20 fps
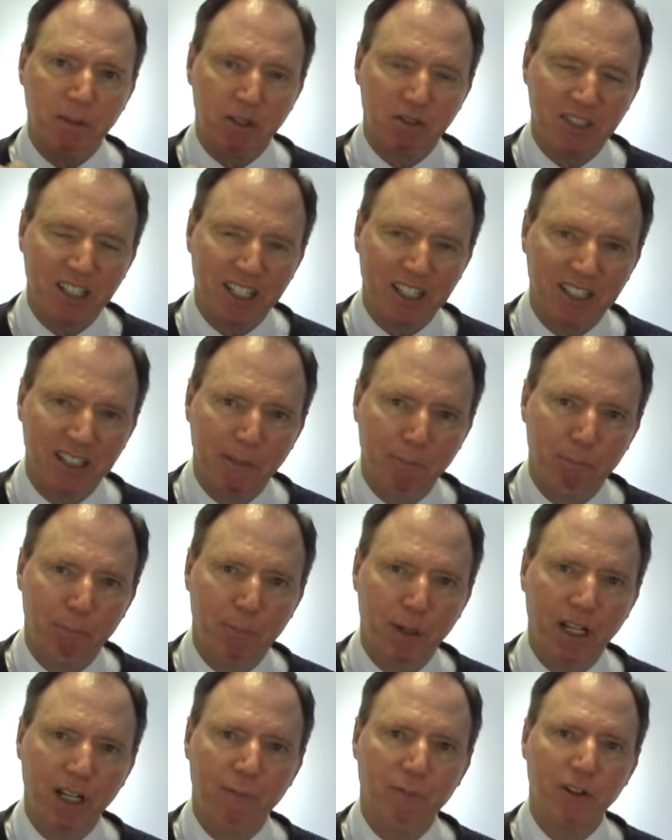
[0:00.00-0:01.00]
they were taking the
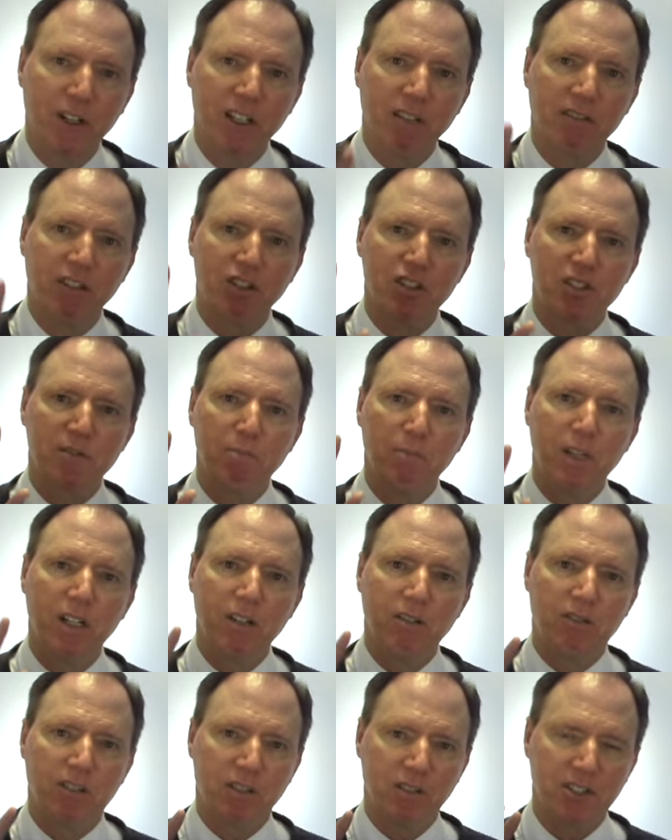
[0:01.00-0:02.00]
benefit of those
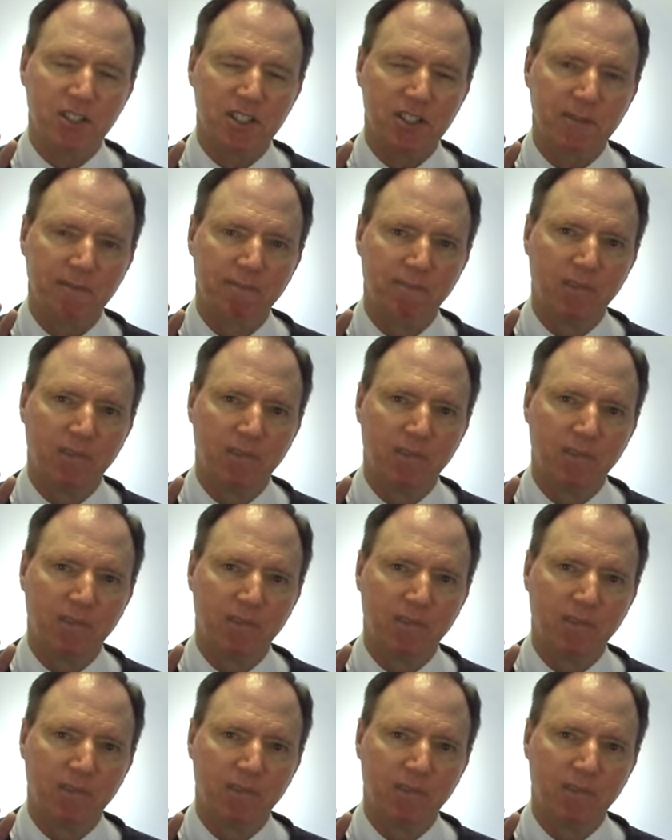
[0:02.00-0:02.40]
minerals